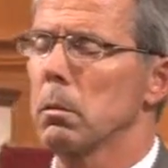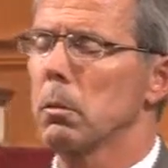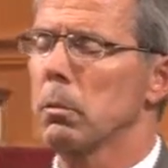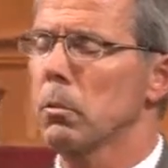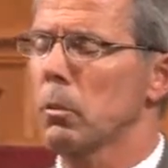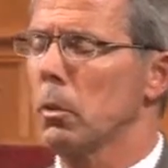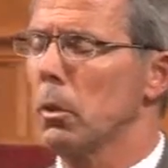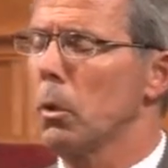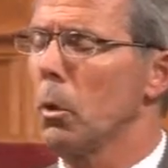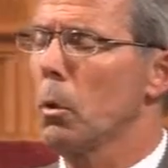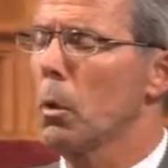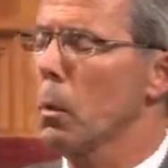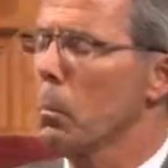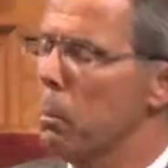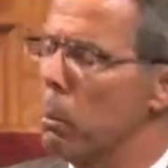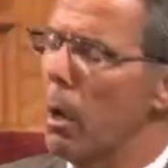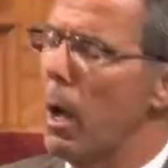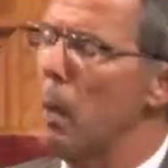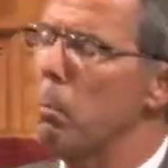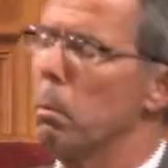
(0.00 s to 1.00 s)
She knew her
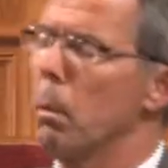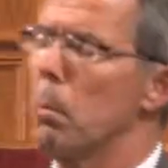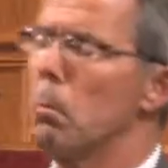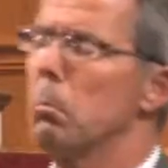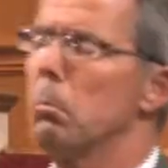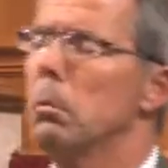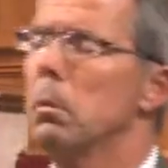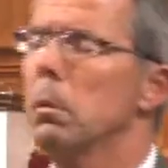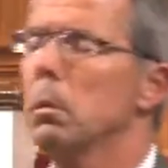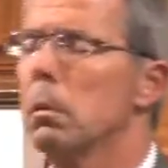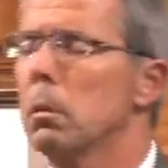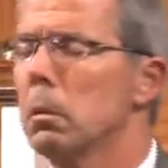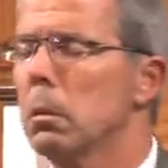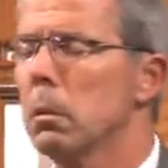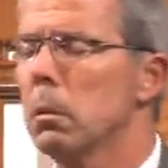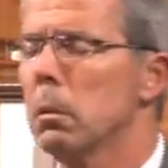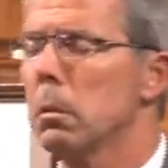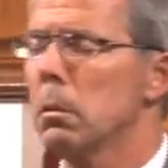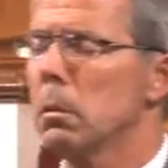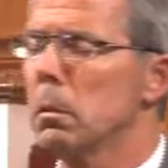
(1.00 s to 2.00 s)
problem
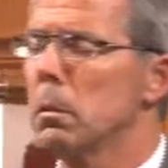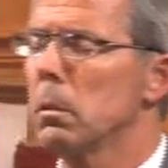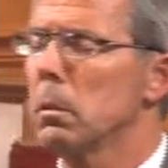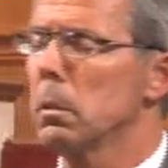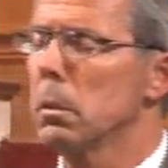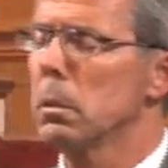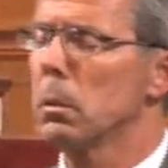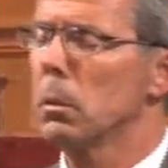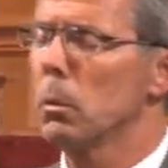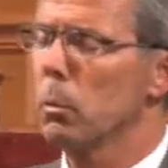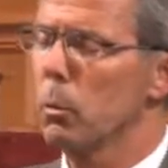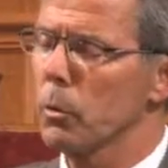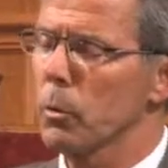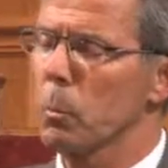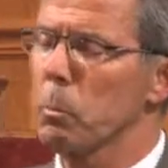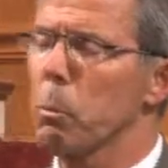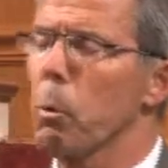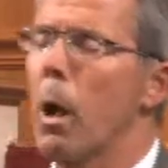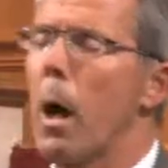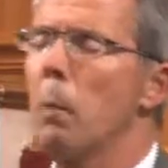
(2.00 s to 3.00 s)
was
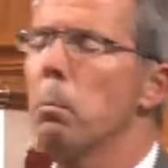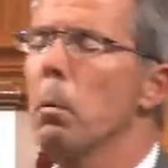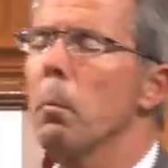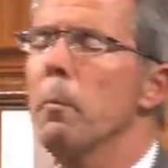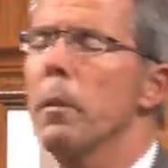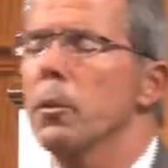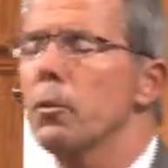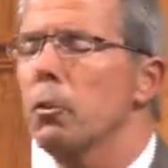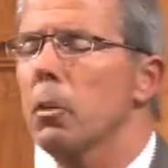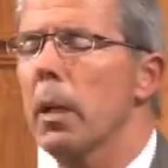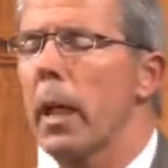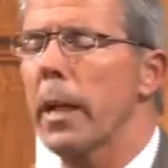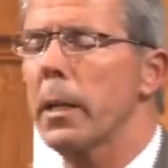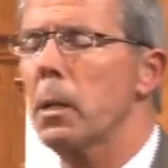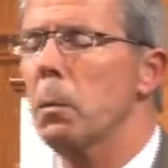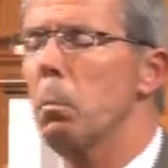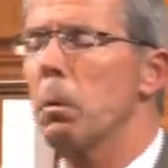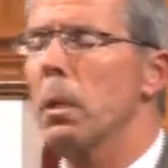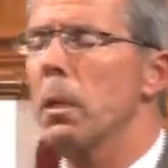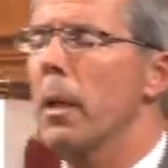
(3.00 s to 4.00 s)
a problem that she had
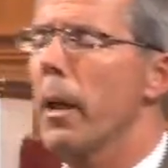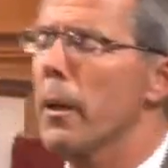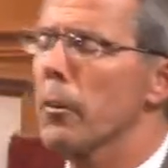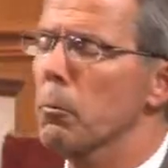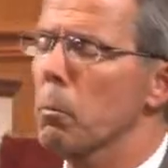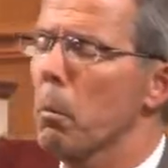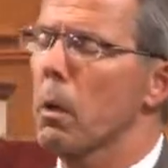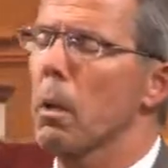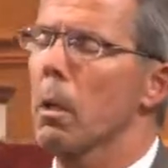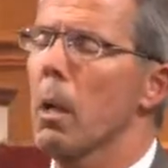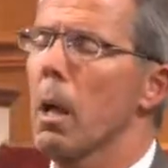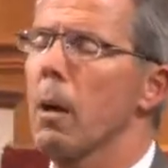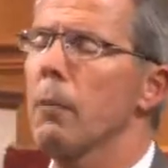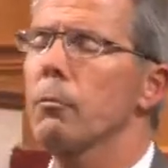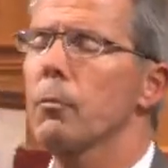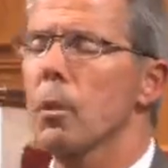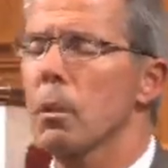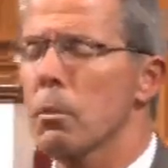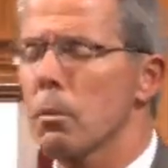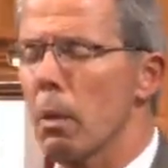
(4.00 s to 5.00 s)
to be desperate
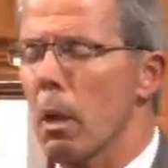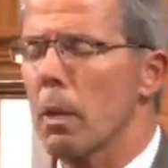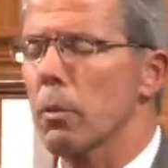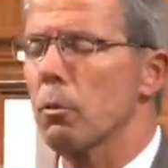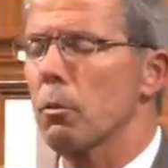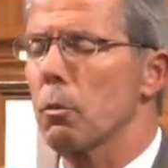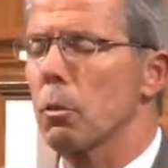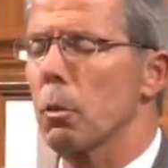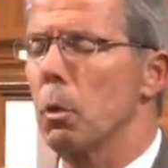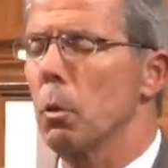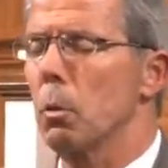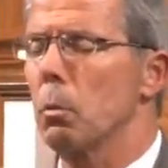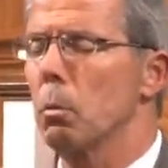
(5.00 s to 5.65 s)
enough to touch you.